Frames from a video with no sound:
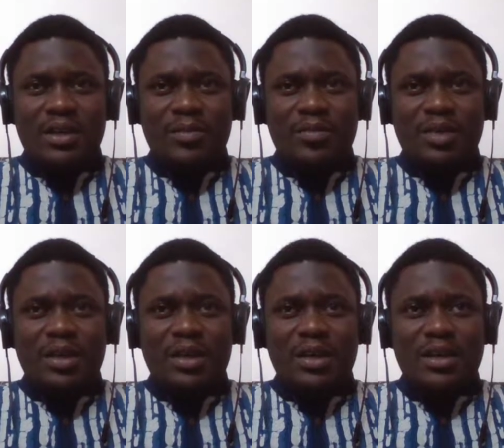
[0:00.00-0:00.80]
Um,
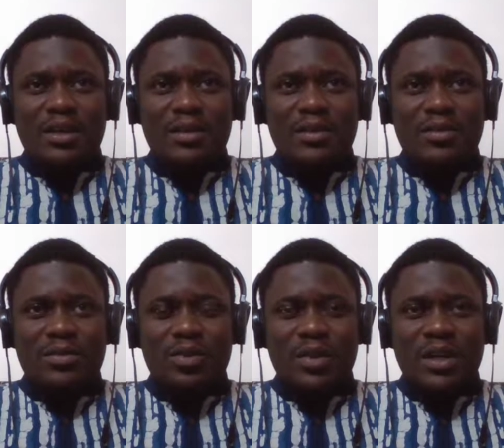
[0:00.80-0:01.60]

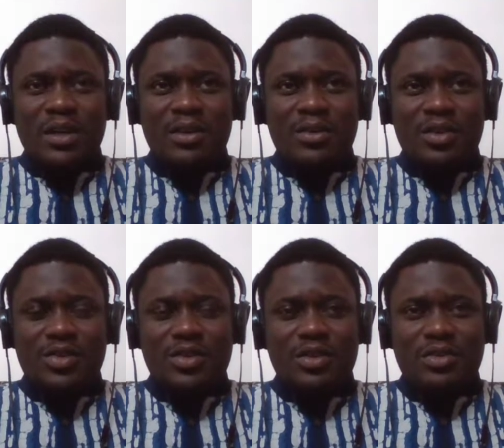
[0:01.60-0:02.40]
the way
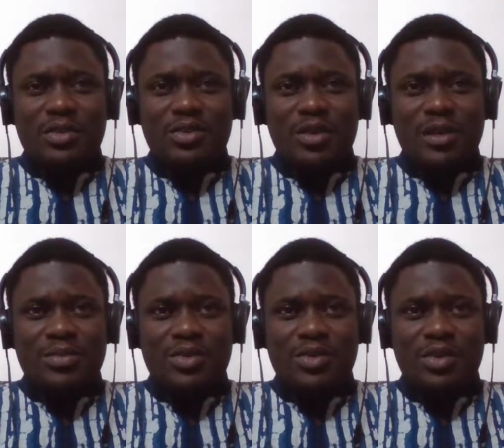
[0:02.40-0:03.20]
Ursula
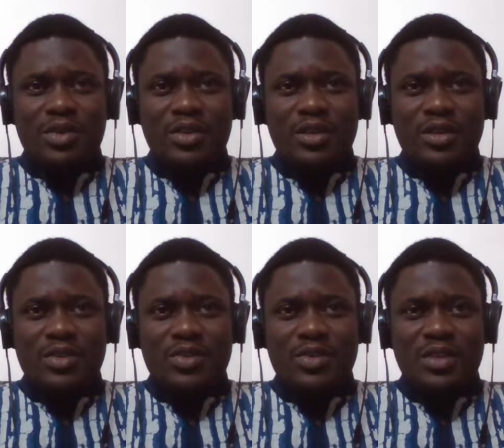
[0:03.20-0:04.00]
describes this girl
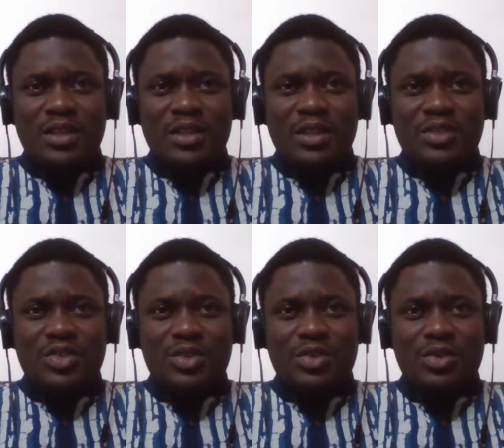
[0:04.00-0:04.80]
is
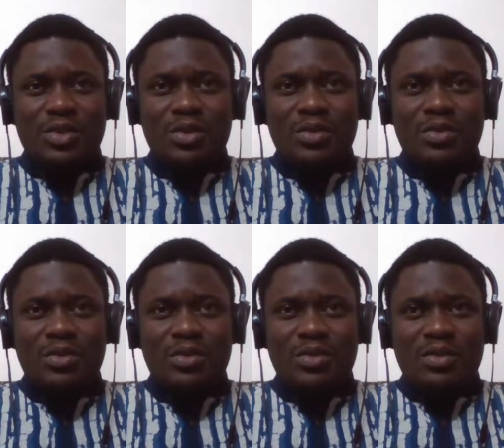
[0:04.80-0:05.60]
that she's
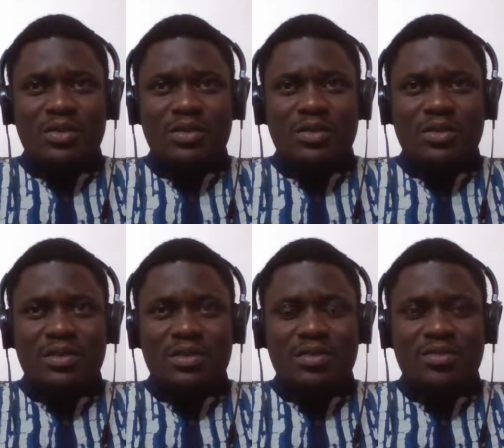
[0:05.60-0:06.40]
so
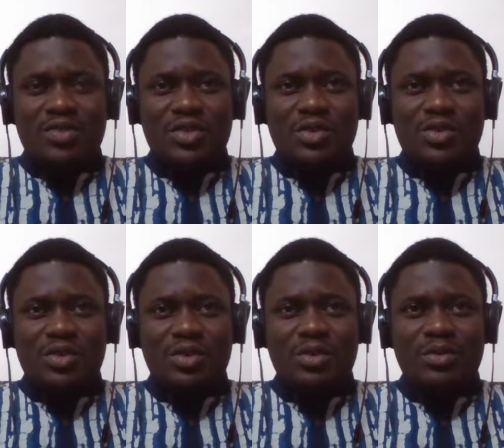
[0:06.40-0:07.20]
she's
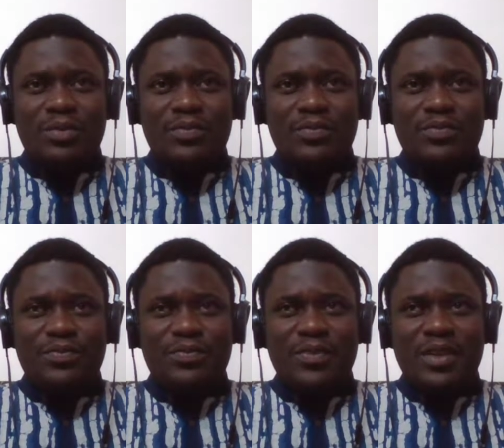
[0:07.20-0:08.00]
so
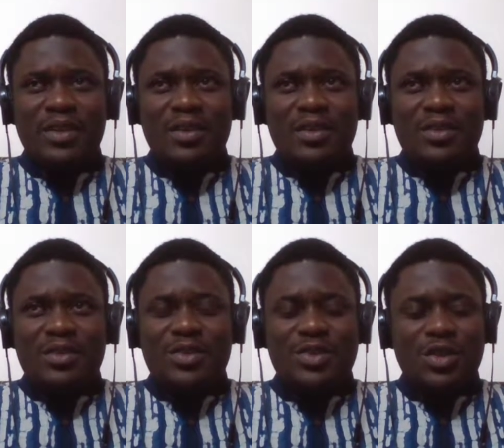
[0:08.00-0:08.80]

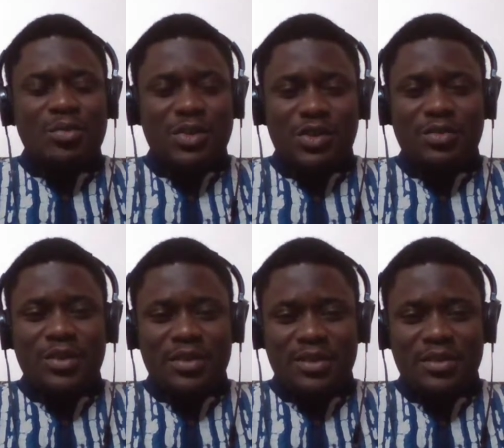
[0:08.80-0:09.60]

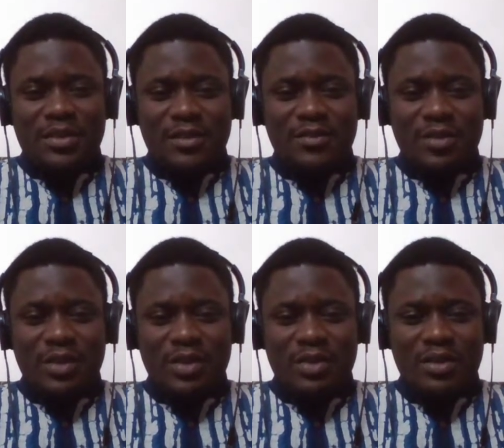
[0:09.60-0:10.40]
subhuman, if
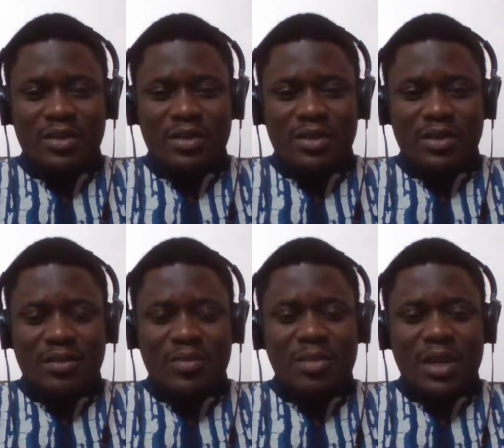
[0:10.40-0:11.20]
you will,
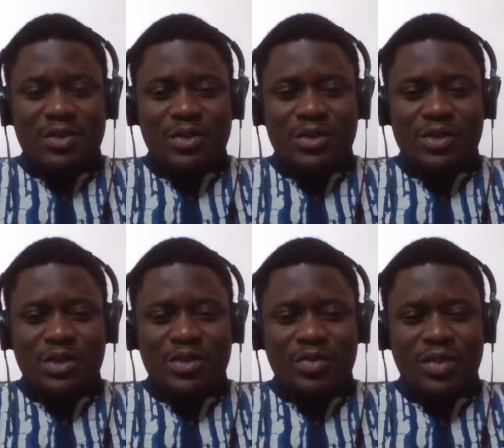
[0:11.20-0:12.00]
maybe as a
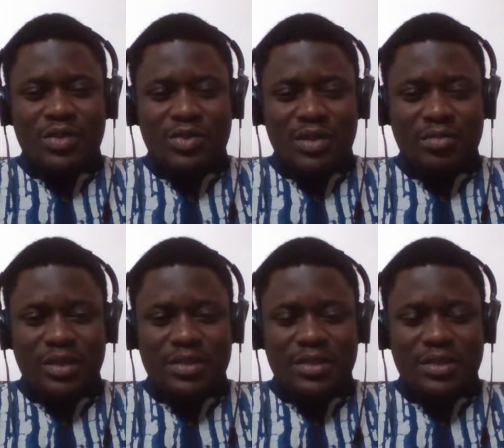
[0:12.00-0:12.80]
result of her
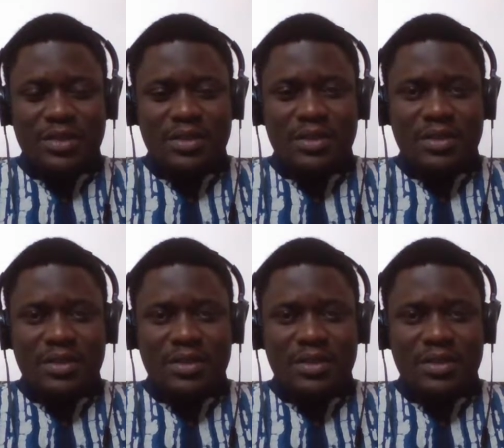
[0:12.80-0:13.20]
treatment,